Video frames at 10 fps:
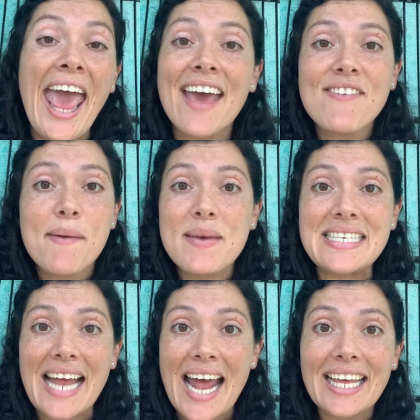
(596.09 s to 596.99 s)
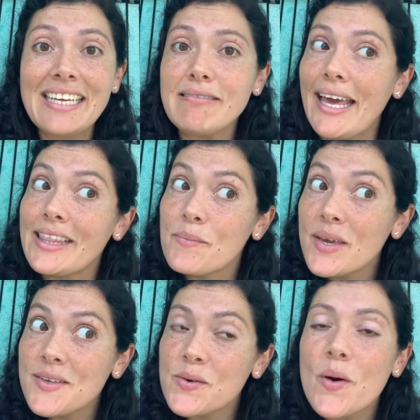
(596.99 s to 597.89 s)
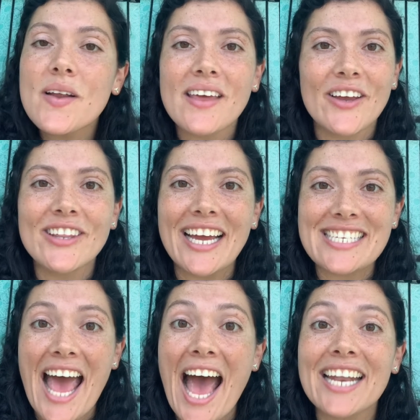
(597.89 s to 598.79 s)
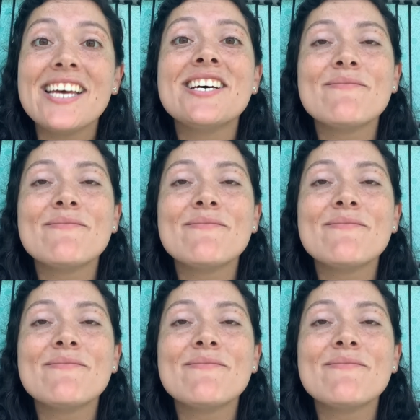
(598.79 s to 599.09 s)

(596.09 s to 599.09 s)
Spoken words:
If I miss any, like the Peace Corps, that you'd like to add,